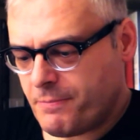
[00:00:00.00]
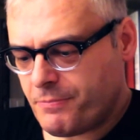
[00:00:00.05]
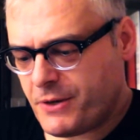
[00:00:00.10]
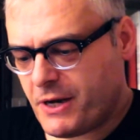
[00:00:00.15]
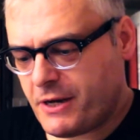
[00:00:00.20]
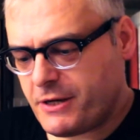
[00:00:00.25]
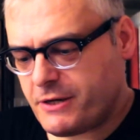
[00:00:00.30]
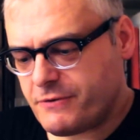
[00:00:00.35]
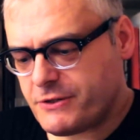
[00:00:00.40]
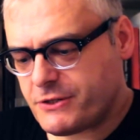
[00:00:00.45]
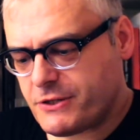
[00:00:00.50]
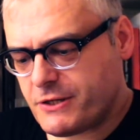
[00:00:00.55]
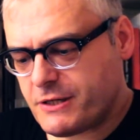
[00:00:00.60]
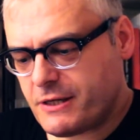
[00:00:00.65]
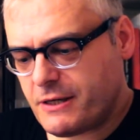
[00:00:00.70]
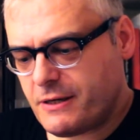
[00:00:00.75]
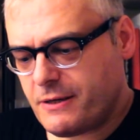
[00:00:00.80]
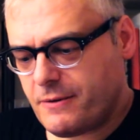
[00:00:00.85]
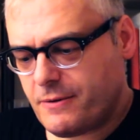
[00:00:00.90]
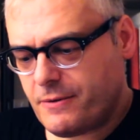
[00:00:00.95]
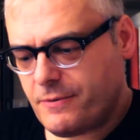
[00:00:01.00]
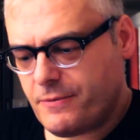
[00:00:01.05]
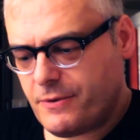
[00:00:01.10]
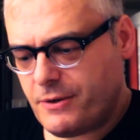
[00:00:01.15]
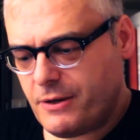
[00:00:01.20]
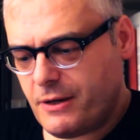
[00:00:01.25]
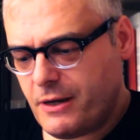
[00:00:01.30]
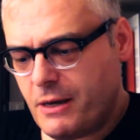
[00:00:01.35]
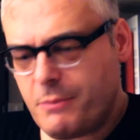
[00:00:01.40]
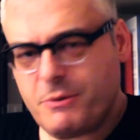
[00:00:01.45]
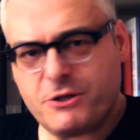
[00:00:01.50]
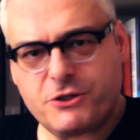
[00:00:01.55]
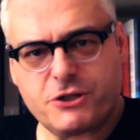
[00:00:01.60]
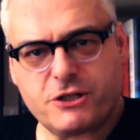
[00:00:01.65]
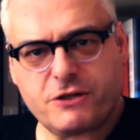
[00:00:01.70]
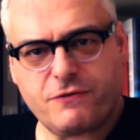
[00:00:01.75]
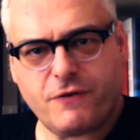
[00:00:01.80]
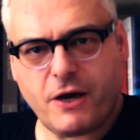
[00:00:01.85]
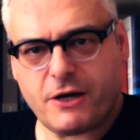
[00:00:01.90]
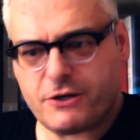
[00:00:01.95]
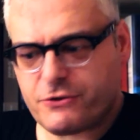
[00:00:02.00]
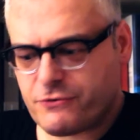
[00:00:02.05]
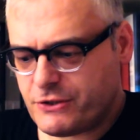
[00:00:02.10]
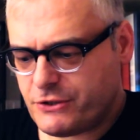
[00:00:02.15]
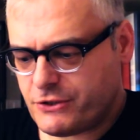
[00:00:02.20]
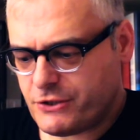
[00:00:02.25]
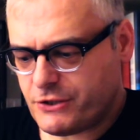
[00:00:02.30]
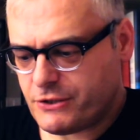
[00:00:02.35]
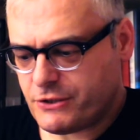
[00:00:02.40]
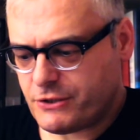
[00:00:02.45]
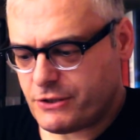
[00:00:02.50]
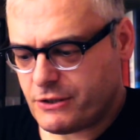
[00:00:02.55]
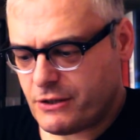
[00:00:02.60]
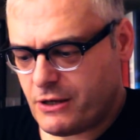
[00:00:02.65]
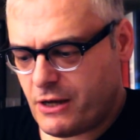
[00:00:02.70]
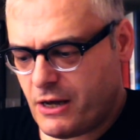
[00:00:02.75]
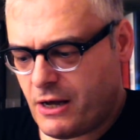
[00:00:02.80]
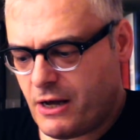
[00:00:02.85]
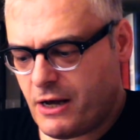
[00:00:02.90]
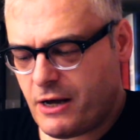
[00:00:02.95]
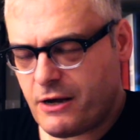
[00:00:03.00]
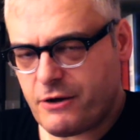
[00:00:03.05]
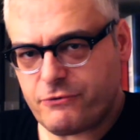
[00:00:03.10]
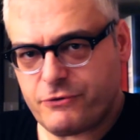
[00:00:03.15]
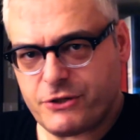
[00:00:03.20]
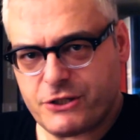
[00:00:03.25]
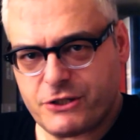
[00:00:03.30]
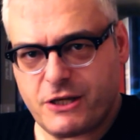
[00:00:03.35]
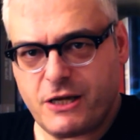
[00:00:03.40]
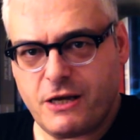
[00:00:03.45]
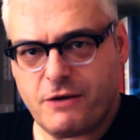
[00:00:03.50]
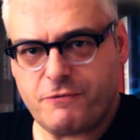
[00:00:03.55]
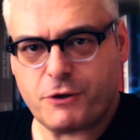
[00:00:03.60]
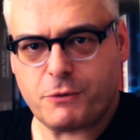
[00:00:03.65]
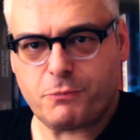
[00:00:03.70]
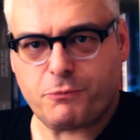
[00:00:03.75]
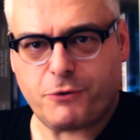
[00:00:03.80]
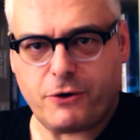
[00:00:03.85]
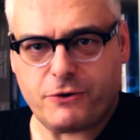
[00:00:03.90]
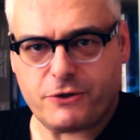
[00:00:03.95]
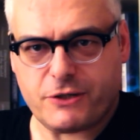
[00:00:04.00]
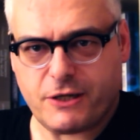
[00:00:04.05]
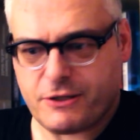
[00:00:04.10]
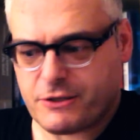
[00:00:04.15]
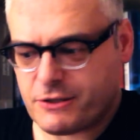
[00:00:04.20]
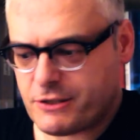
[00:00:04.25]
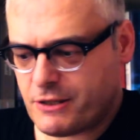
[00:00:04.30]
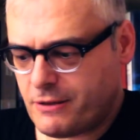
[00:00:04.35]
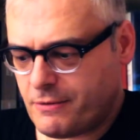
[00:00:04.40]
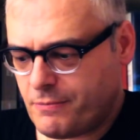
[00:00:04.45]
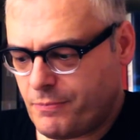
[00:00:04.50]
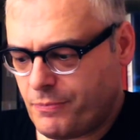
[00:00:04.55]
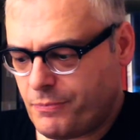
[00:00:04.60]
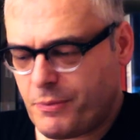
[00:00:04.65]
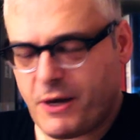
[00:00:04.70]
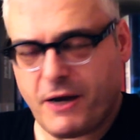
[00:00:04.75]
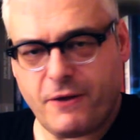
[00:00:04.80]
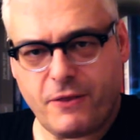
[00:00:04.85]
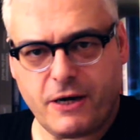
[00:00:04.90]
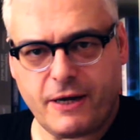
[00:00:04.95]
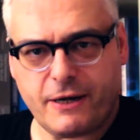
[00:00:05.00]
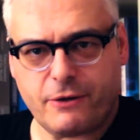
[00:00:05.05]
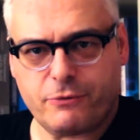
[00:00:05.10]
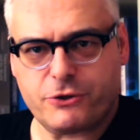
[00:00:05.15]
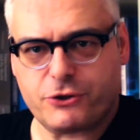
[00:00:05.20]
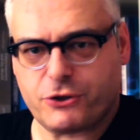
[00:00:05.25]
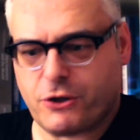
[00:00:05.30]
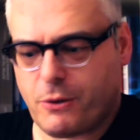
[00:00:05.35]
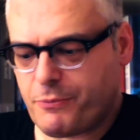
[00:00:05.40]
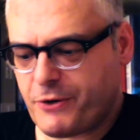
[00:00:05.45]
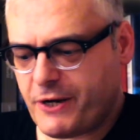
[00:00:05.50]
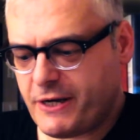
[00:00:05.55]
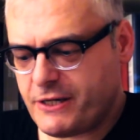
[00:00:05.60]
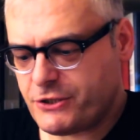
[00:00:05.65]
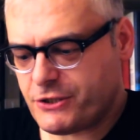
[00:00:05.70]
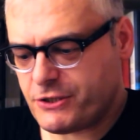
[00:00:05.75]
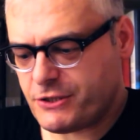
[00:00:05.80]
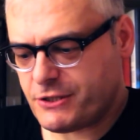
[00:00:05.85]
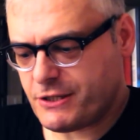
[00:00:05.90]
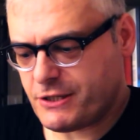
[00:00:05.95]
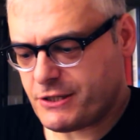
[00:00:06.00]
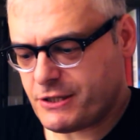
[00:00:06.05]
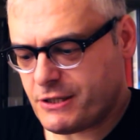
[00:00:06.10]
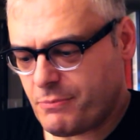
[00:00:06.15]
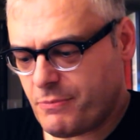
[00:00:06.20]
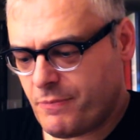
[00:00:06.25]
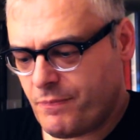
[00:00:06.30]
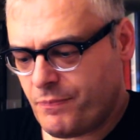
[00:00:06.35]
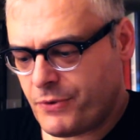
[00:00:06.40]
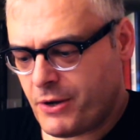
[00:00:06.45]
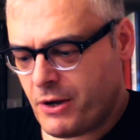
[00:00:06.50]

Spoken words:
The idea is that images of utterances are received and processed by the language comprehension system,